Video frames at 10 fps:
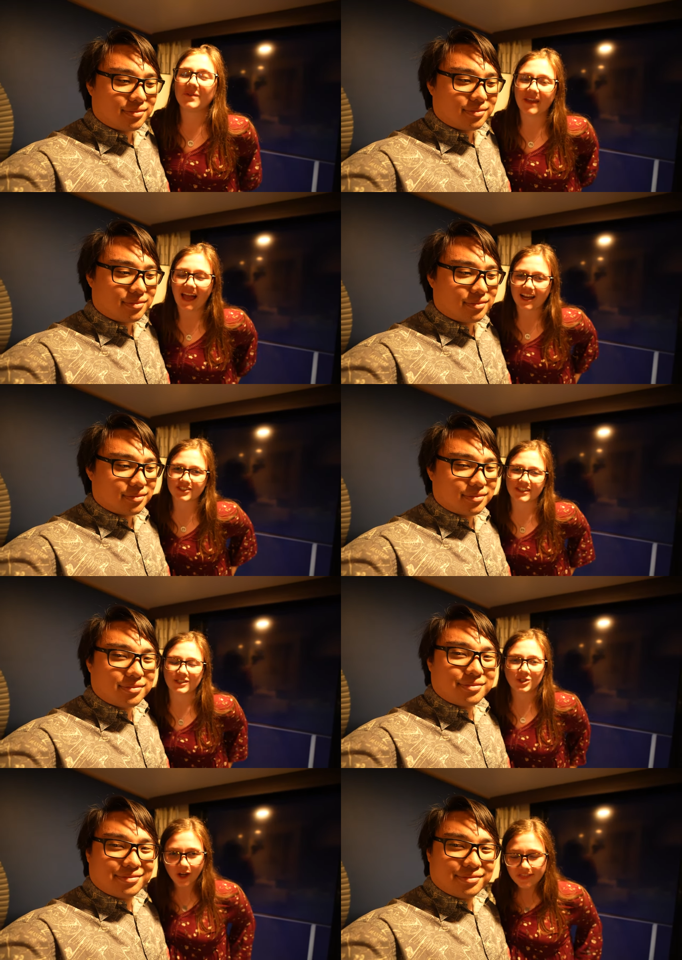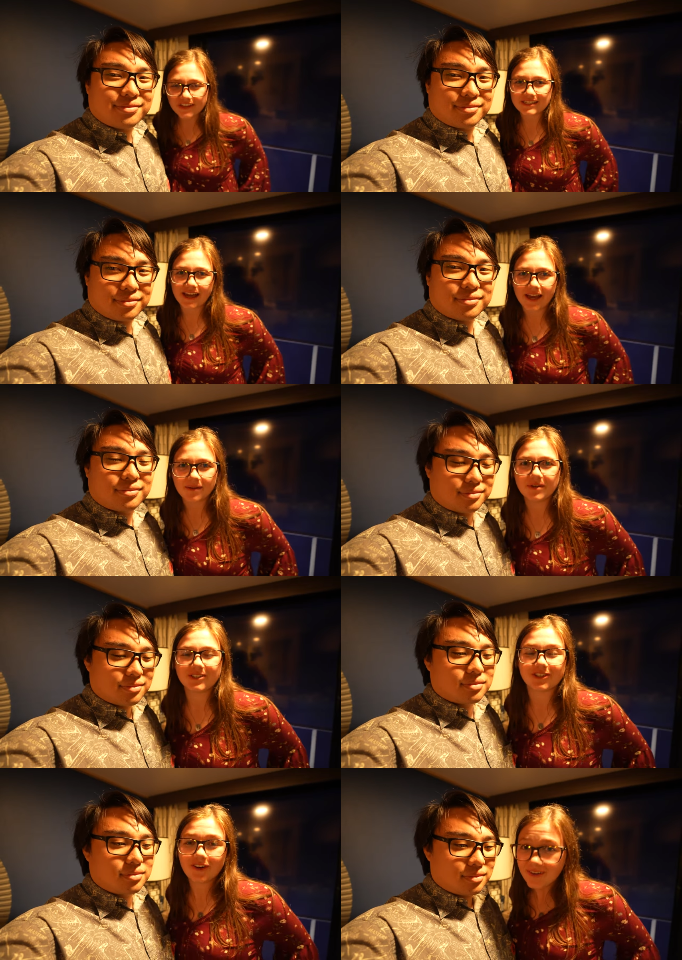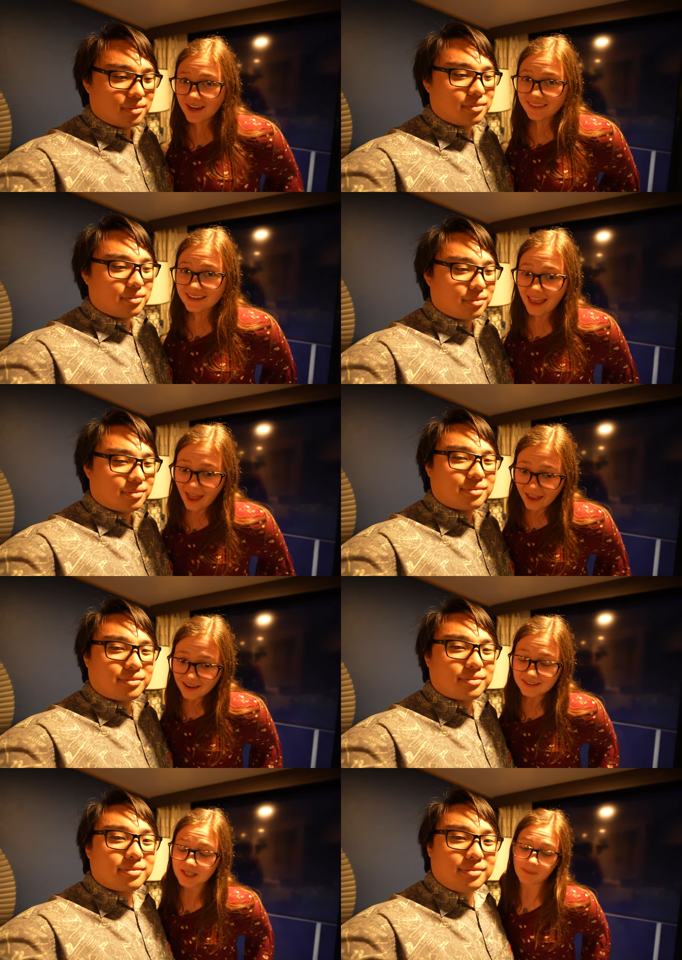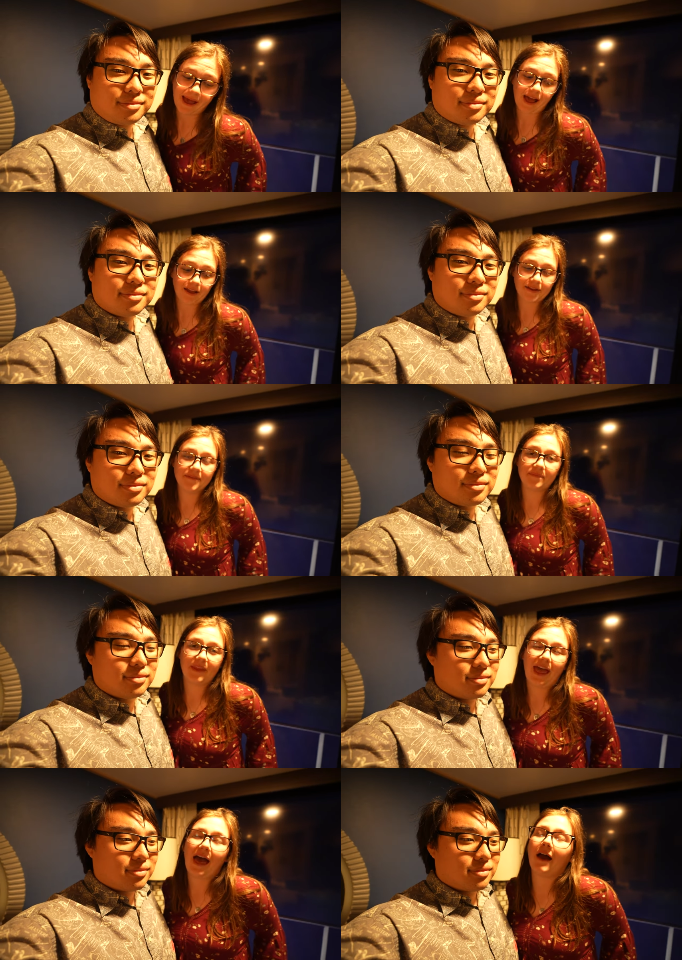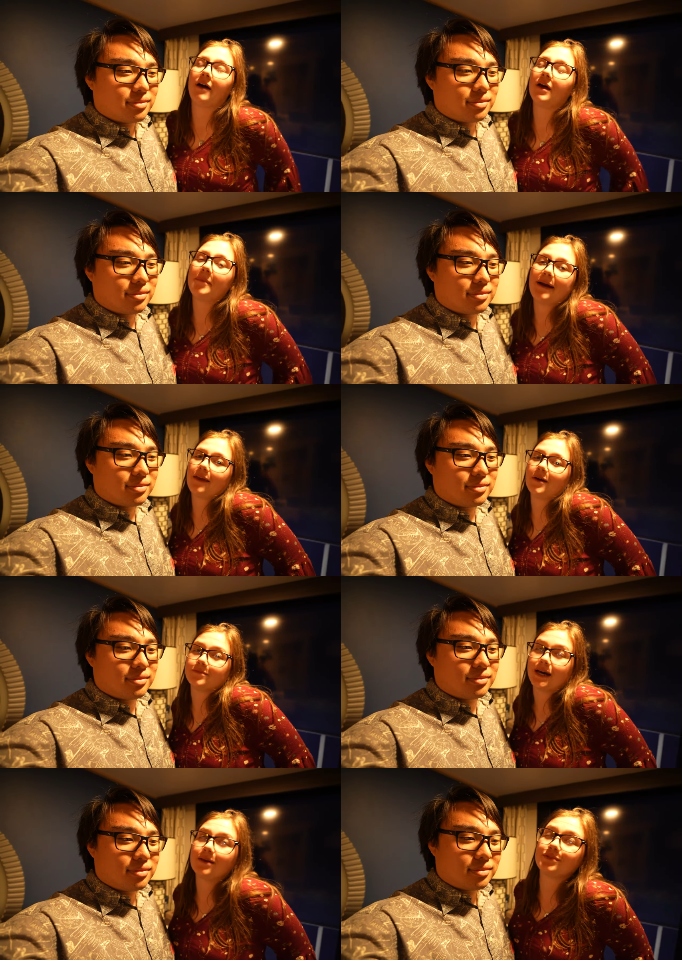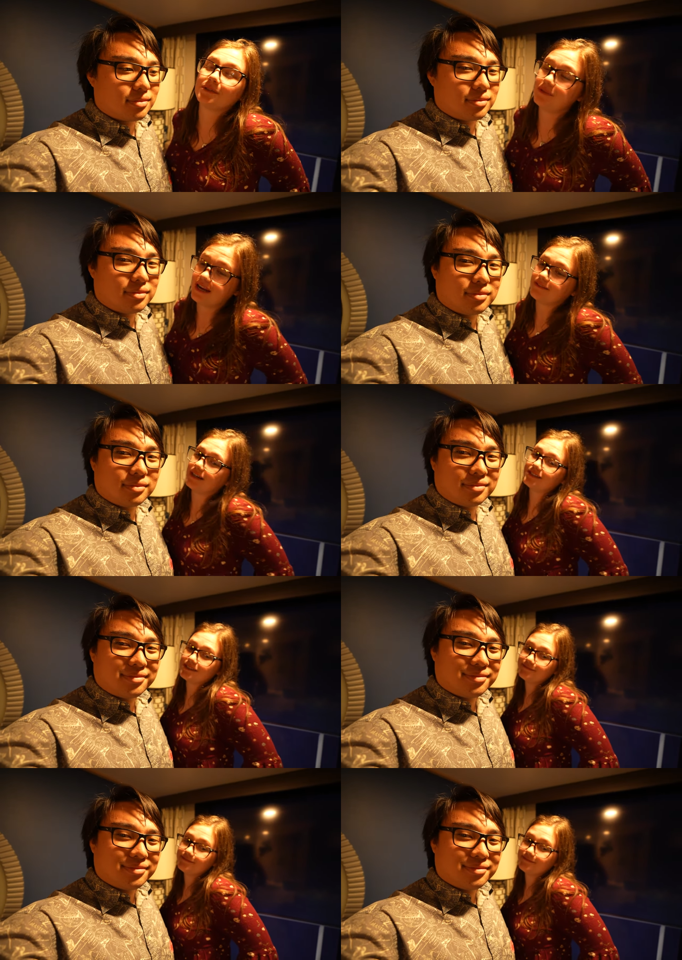Speaker 1: we actually took the time during the day to pack. I don't know about you, but I'm pretty proud of us.